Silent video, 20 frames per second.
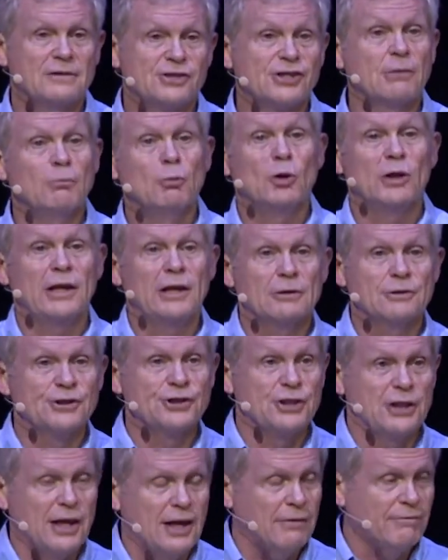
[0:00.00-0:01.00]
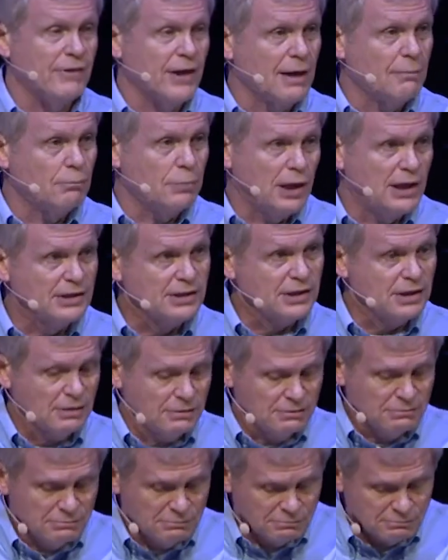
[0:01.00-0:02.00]
Someone else should have that blessing.
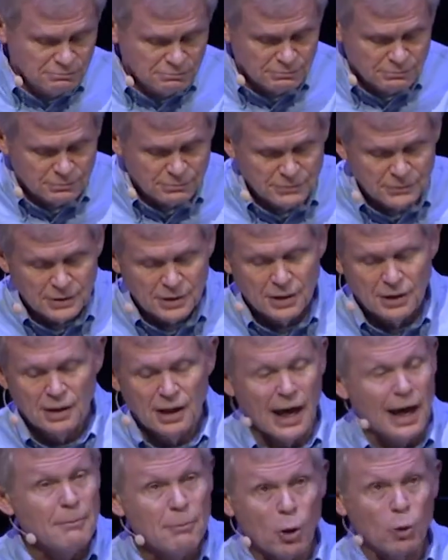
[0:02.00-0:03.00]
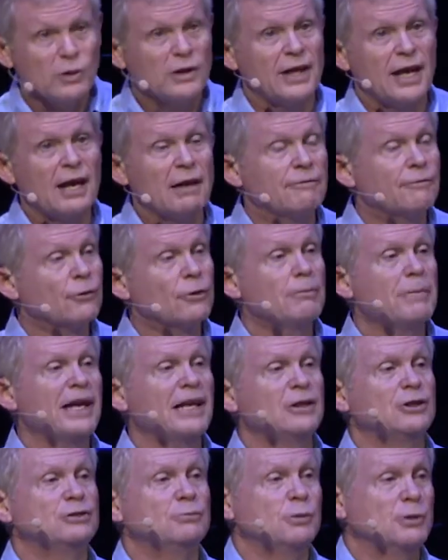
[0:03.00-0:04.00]
I'm holding out for a
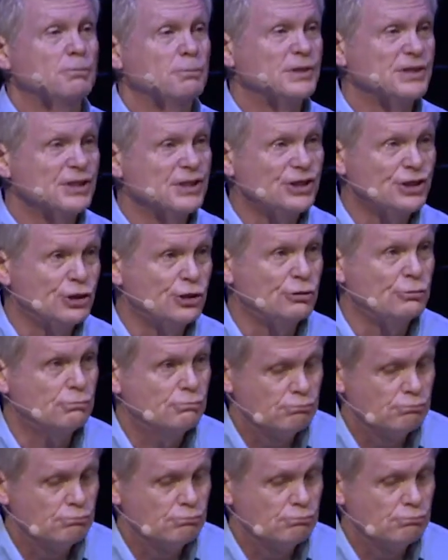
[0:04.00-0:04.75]
management position.